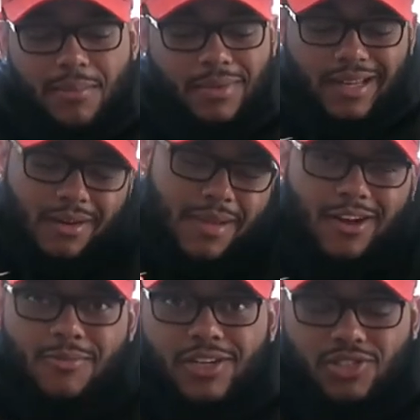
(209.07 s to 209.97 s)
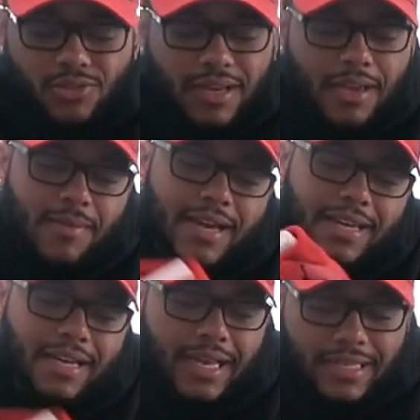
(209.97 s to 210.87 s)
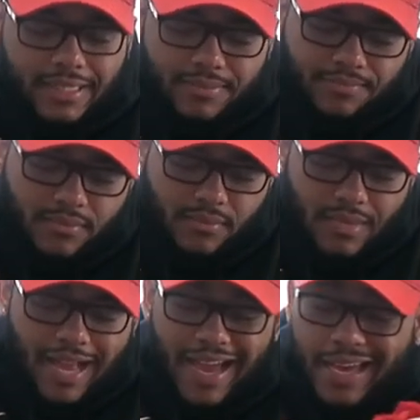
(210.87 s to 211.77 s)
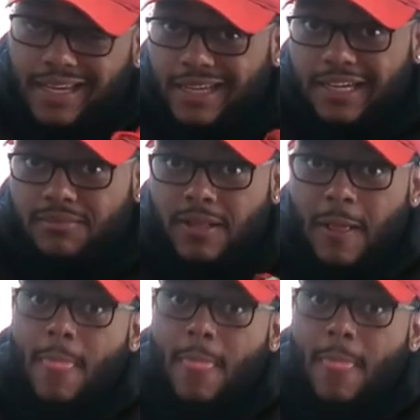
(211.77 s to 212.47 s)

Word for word: But now I'm back on my shoe game, man. I like it. I had to get them.